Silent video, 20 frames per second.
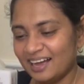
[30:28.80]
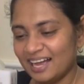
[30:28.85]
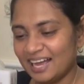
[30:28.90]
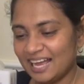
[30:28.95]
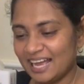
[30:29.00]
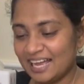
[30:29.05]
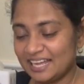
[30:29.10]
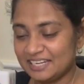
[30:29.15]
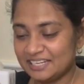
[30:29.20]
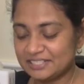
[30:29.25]

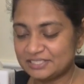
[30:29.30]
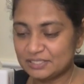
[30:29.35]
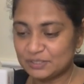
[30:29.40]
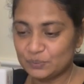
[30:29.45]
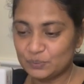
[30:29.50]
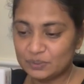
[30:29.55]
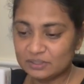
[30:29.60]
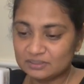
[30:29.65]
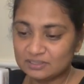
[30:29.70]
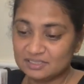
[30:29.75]
And this
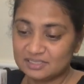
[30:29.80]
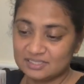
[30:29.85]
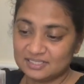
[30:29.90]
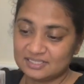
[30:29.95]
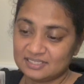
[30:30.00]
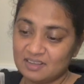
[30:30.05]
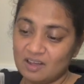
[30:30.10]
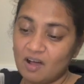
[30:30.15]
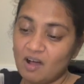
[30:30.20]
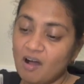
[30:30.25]
quilt is
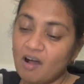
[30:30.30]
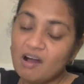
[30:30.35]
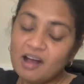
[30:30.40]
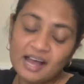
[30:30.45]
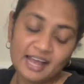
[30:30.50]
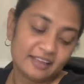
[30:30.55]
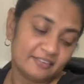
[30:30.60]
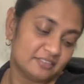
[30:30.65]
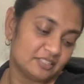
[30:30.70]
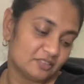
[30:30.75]
all
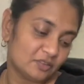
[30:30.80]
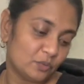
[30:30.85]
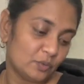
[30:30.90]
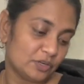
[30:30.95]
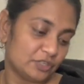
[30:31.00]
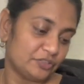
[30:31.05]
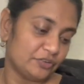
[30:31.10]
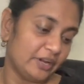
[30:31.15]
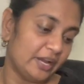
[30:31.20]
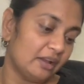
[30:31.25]
half square
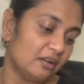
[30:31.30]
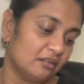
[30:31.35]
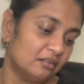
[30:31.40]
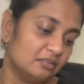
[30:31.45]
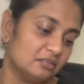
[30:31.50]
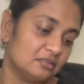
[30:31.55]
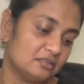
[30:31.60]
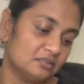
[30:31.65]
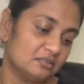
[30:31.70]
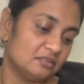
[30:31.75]

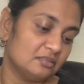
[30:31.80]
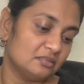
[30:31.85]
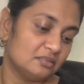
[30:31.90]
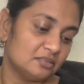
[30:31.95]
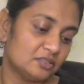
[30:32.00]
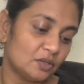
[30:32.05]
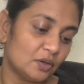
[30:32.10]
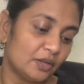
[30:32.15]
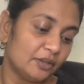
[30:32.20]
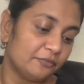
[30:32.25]
triangles.
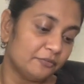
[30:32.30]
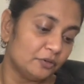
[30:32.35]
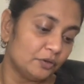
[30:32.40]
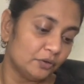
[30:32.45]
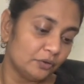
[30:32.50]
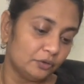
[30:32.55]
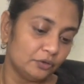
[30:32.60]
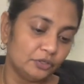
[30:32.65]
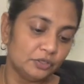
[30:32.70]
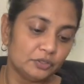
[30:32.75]
So if
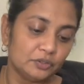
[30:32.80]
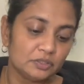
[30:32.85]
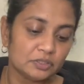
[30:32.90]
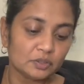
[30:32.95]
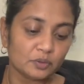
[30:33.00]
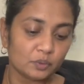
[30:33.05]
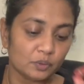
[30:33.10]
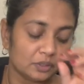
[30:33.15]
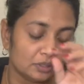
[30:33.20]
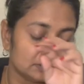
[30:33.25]
you're new to
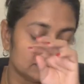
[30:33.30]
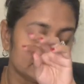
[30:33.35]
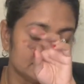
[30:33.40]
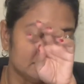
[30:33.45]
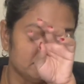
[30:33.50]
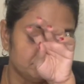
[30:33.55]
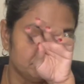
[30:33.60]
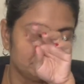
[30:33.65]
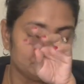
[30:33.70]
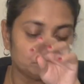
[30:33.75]
quilting
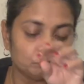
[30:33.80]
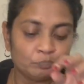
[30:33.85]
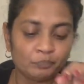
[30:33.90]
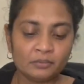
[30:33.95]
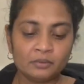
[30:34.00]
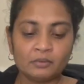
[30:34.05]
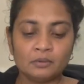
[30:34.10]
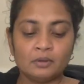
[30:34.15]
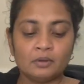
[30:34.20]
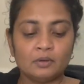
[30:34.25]

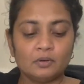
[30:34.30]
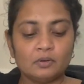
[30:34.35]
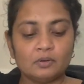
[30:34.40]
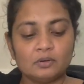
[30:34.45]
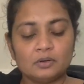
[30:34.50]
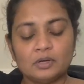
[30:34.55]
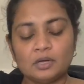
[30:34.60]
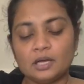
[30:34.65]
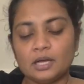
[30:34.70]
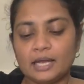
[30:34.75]

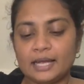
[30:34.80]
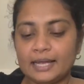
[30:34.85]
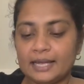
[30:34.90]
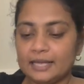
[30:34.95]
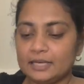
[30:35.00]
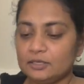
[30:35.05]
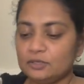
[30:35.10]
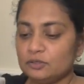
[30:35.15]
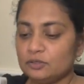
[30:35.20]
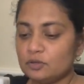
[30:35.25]

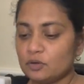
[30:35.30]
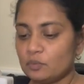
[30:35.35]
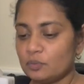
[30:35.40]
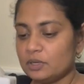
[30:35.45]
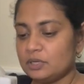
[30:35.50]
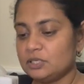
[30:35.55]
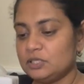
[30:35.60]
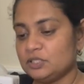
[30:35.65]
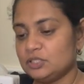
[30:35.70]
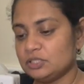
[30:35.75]
and you don't want
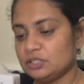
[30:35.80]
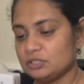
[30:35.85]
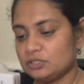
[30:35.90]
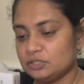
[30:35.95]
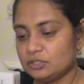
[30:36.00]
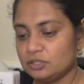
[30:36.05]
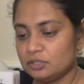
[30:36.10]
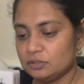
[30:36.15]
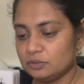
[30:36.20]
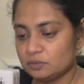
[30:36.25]
to
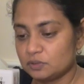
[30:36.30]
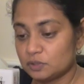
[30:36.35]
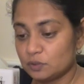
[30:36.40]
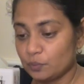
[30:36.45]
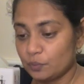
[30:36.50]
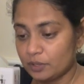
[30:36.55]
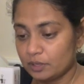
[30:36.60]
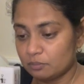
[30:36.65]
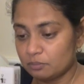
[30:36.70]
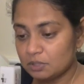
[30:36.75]
just do
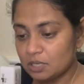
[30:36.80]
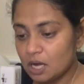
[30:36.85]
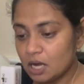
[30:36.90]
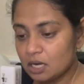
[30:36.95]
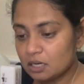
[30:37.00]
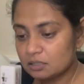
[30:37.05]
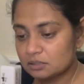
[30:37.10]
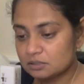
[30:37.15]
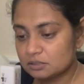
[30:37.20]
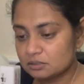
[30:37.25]
square
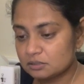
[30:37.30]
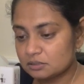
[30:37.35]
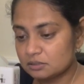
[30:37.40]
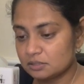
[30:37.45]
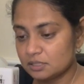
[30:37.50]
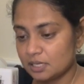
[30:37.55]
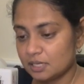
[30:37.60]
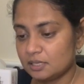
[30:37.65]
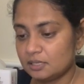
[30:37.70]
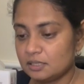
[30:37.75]
blocks,
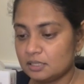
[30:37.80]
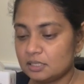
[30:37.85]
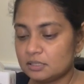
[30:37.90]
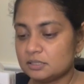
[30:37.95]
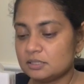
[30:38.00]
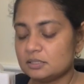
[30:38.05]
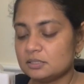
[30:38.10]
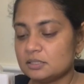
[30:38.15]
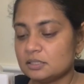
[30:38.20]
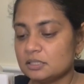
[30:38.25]
then this
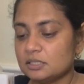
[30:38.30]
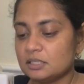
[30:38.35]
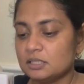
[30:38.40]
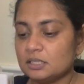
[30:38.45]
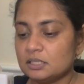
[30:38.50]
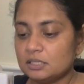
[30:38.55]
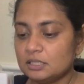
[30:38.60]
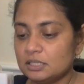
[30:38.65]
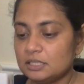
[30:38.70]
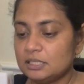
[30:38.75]
is a
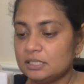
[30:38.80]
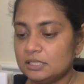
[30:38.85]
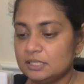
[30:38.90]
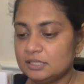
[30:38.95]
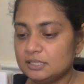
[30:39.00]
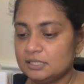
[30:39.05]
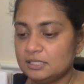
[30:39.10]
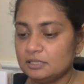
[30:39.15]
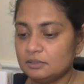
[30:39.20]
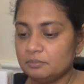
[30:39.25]
good,
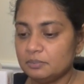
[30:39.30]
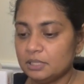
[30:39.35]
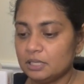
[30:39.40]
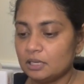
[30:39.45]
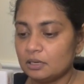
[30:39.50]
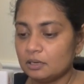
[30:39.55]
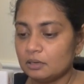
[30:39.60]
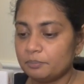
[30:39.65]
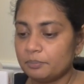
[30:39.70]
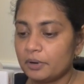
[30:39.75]
easy
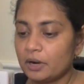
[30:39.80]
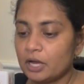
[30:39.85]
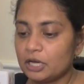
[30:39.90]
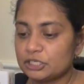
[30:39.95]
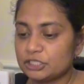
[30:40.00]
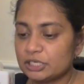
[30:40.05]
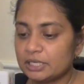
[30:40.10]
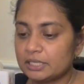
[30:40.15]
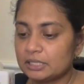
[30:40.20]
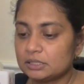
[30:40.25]
beginner
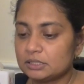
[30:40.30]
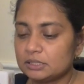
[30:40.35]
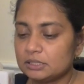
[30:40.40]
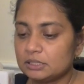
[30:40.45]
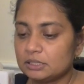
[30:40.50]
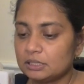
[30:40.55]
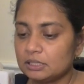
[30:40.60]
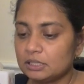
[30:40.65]
project